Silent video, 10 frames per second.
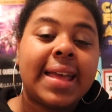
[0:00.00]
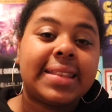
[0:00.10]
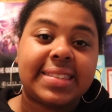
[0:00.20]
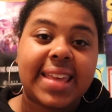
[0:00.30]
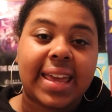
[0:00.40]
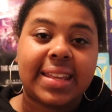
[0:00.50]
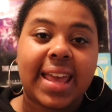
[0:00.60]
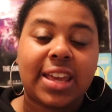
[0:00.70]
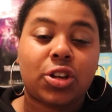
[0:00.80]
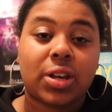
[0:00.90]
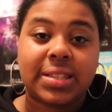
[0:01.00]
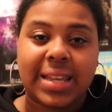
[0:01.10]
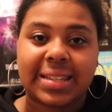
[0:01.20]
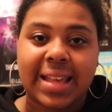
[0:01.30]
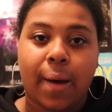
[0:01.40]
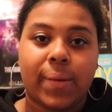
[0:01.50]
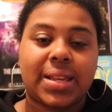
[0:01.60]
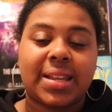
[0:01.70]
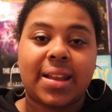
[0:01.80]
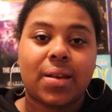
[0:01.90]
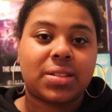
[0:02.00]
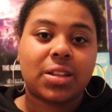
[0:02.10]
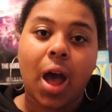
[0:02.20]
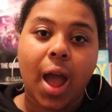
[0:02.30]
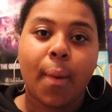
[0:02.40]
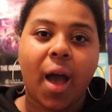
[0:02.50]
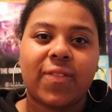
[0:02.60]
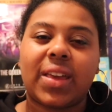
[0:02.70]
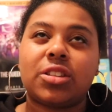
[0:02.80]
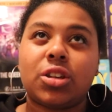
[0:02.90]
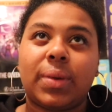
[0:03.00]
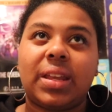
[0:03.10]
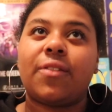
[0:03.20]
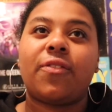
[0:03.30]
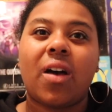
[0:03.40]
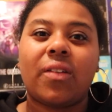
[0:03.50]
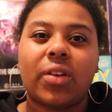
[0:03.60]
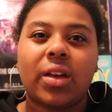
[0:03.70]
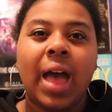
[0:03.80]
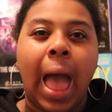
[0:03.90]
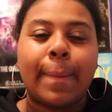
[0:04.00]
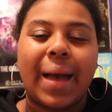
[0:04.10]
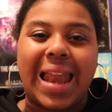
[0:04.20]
the second day took us 6 hours, and then there's a time I think it took me a bit further, about